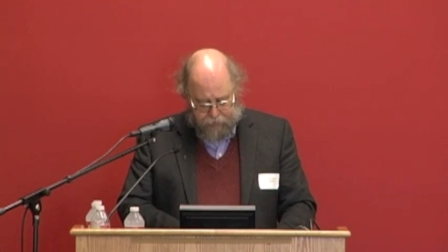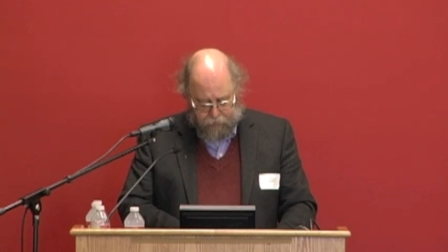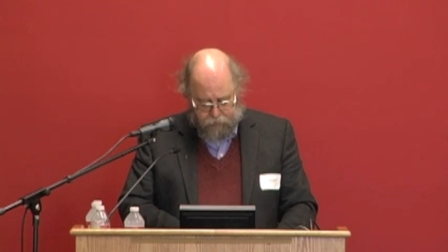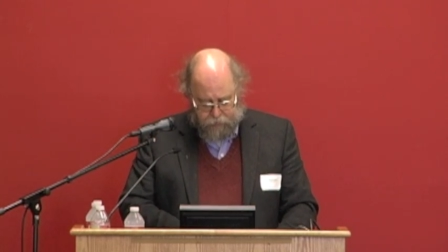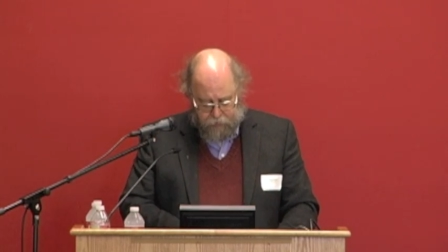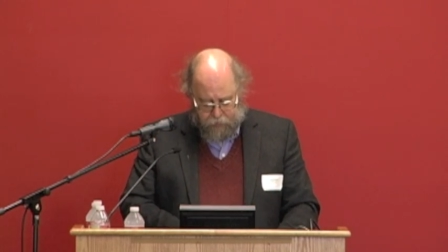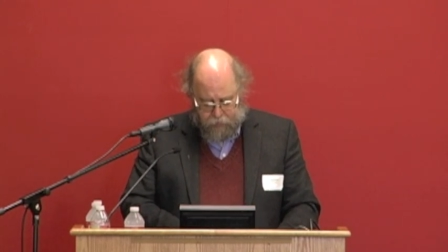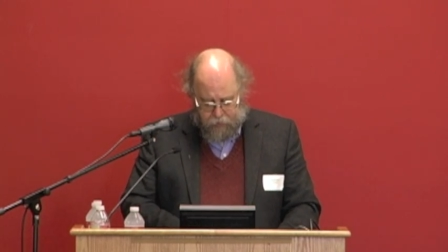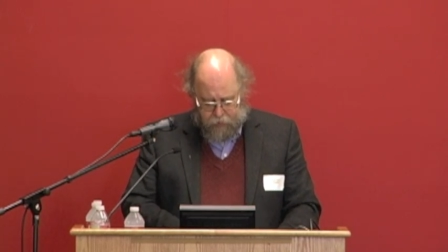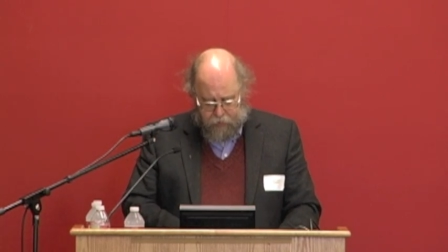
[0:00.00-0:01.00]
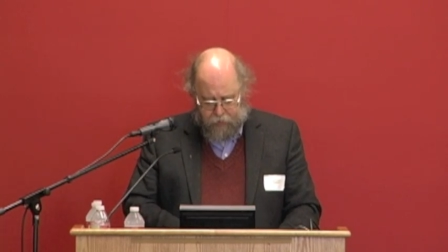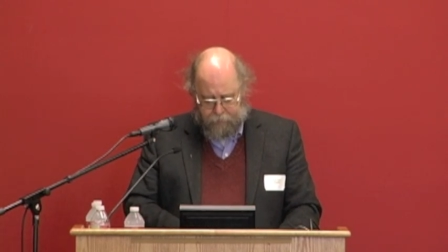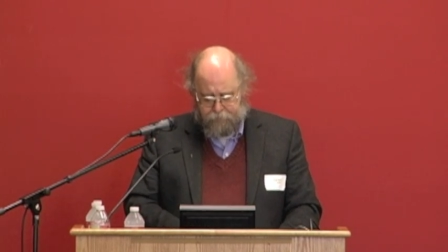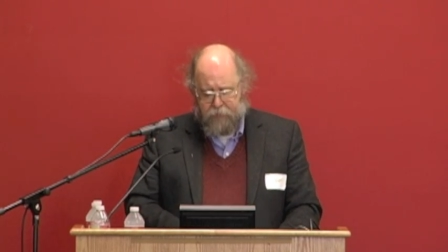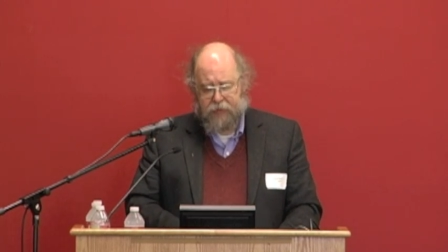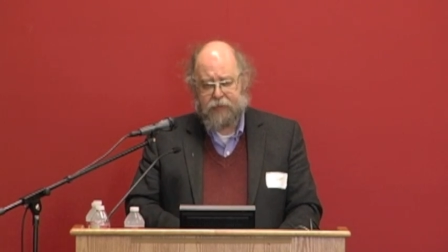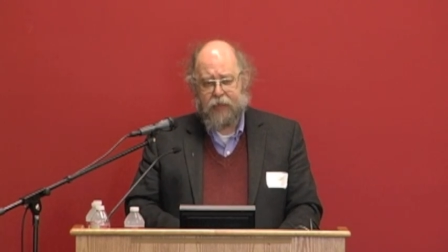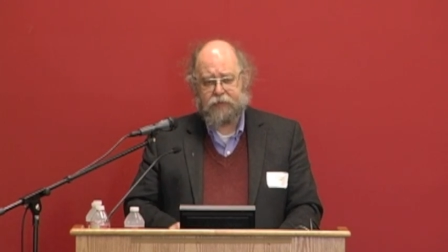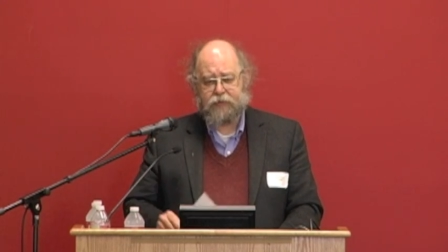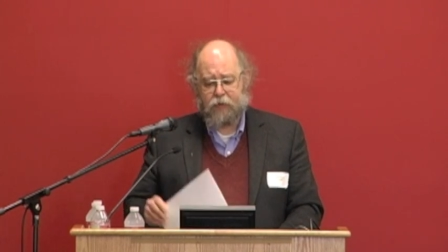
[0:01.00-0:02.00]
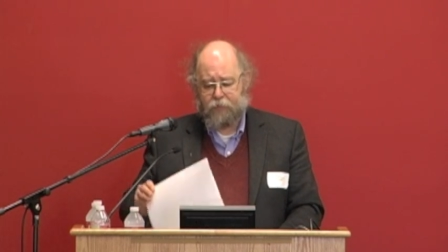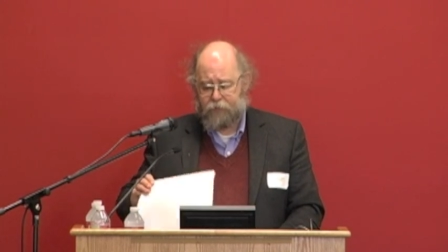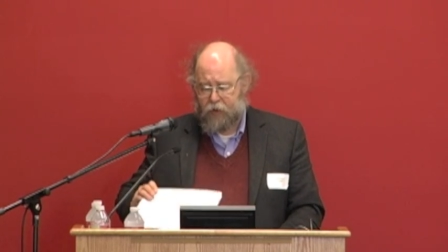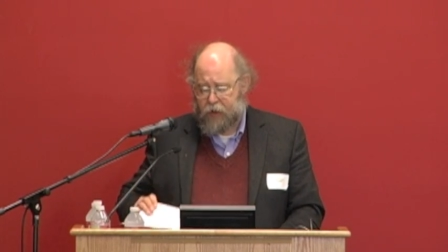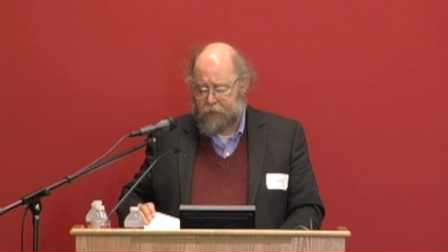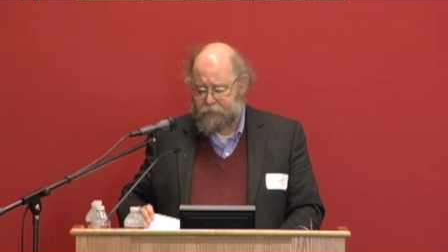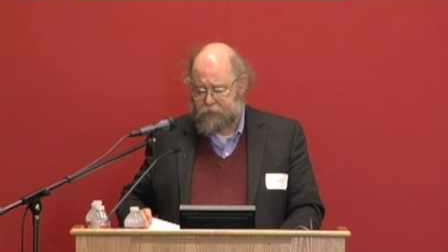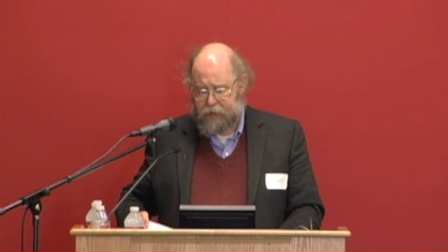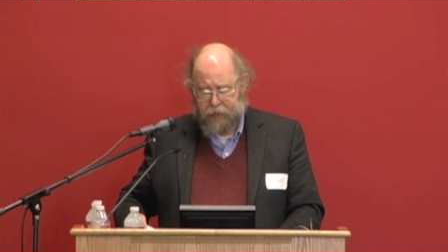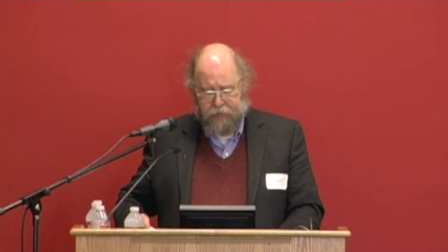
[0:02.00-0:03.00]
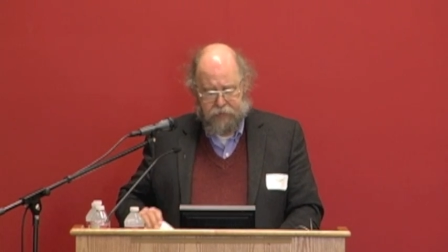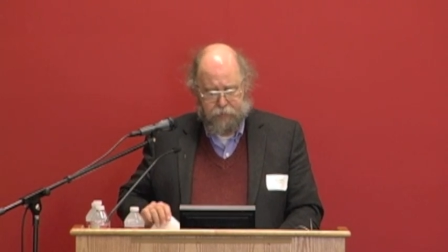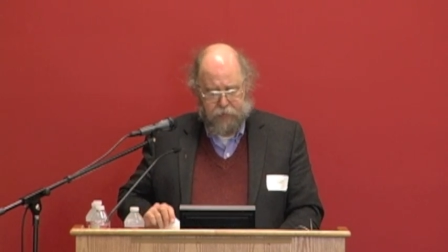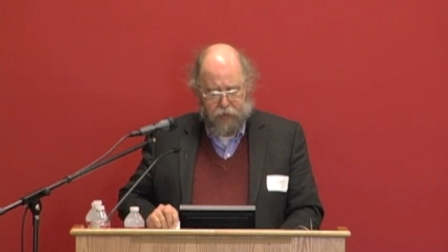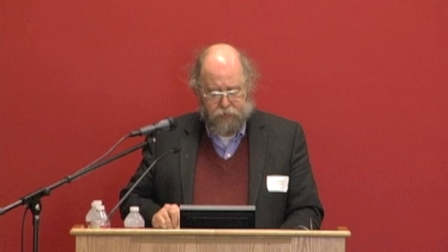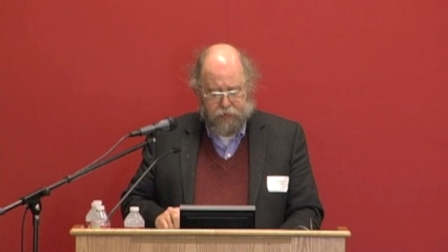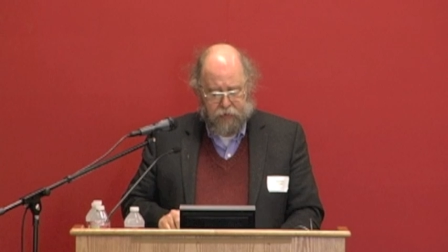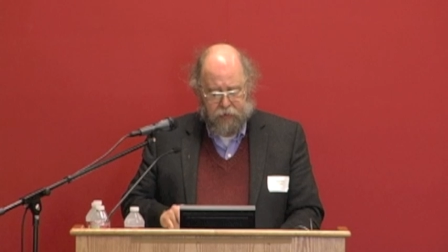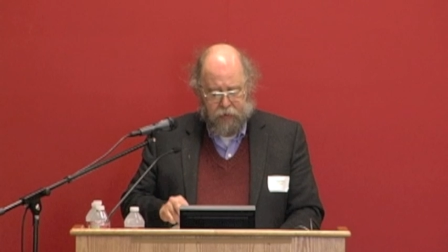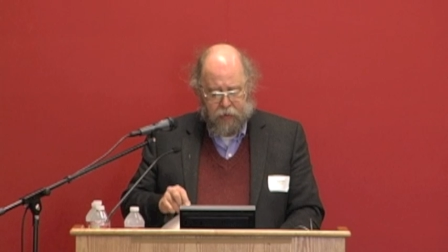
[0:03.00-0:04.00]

out. But not so for Hobbes and Spinoza.